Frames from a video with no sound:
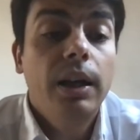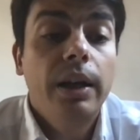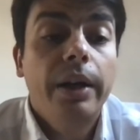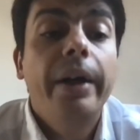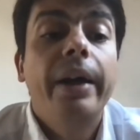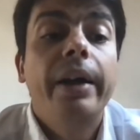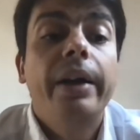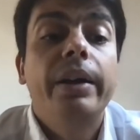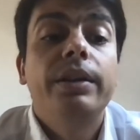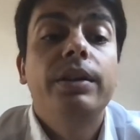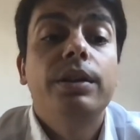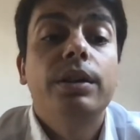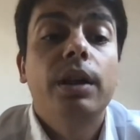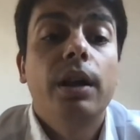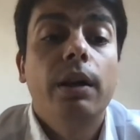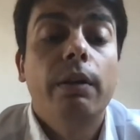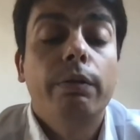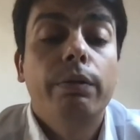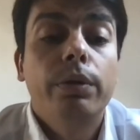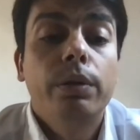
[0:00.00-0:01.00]
And
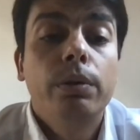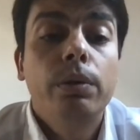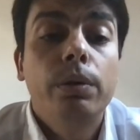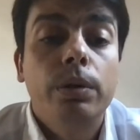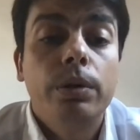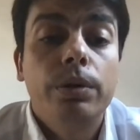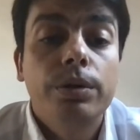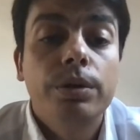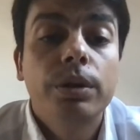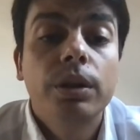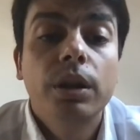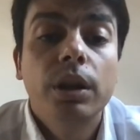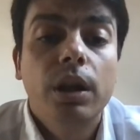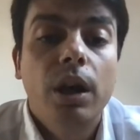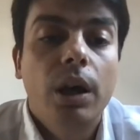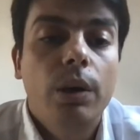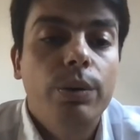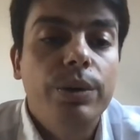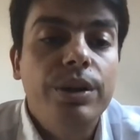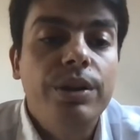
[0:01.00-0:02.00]
of course,
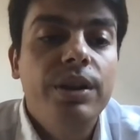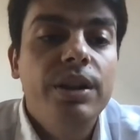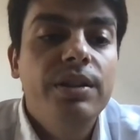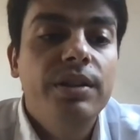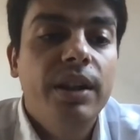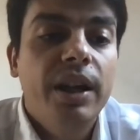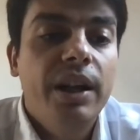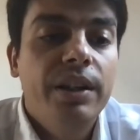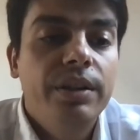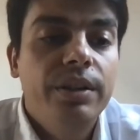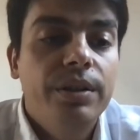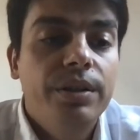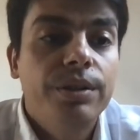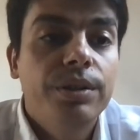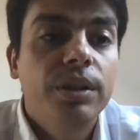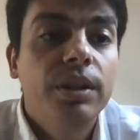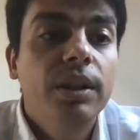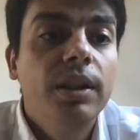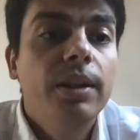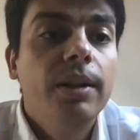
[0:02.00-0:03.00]
our
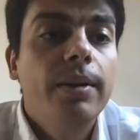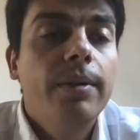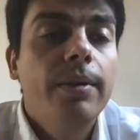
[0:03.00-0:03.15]
designers